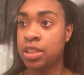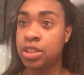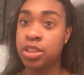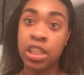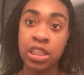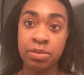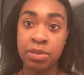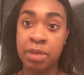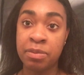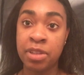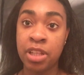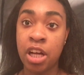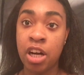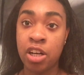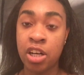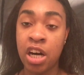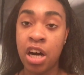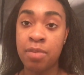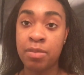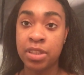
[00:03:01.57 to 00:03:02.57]
trust me, I'm a
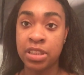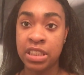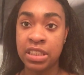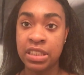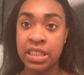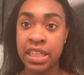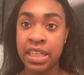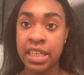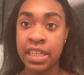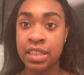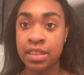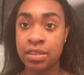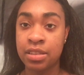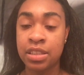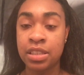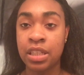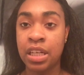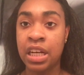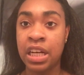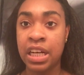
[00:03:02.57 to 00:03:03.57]
lot calmer today.
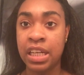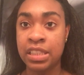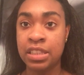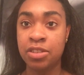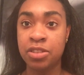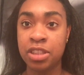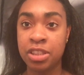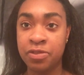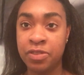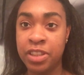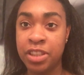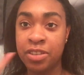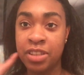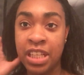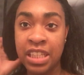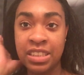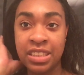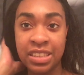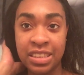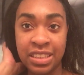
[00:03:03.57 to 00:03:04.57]
I had to do this video
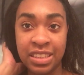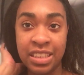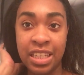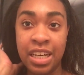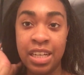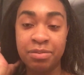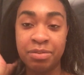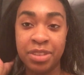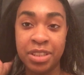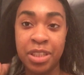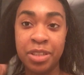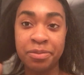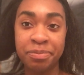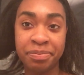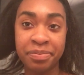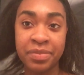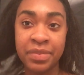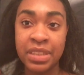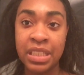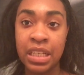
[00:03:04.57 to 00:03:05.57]
like 6 times, so
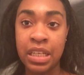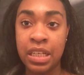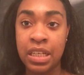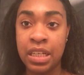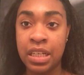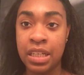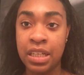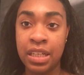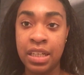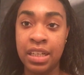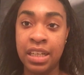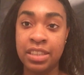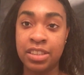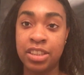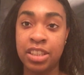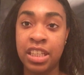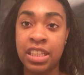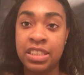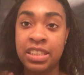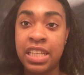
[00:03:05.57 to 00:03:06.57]

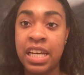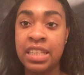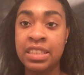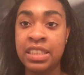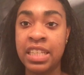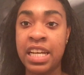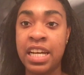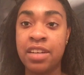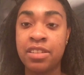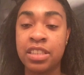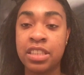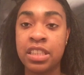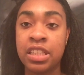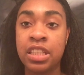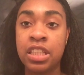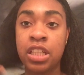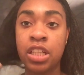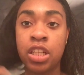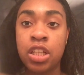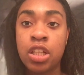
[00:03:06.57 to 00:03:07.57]
after I sat down and
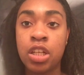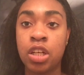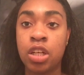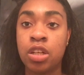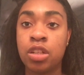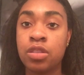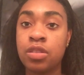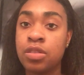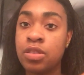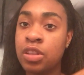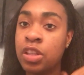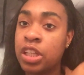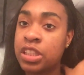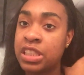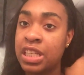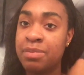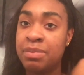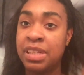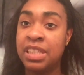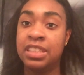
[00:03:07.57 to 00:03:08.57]

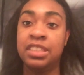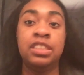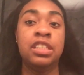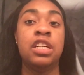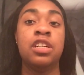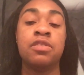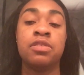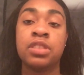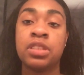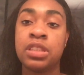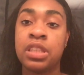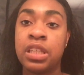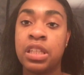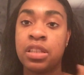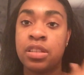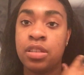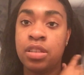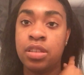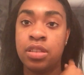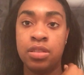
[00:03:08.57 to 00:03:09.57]
looked at myself, I was
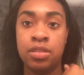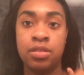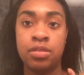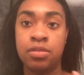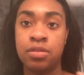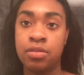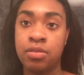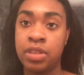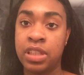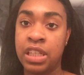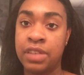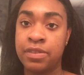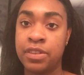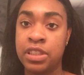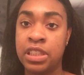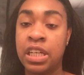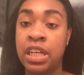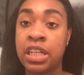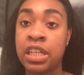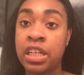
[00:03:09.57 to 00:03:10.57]
like,
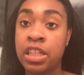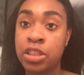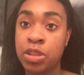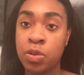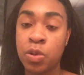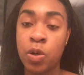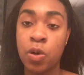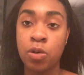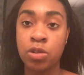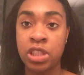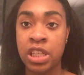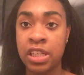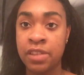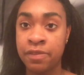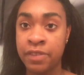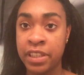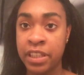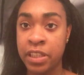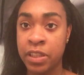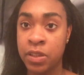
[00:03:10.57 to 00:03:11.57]
whatever, now I gotta do a whole
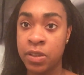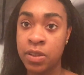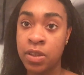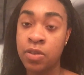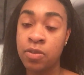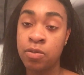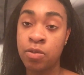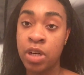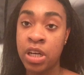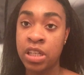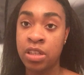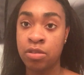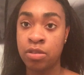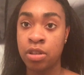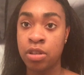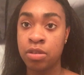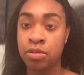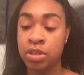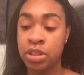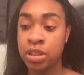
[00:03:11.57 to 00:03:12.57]
entire video of why I don't
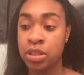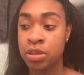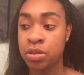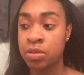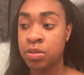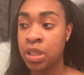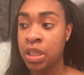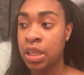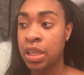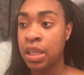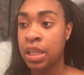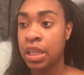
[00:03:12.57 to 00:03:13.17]
go to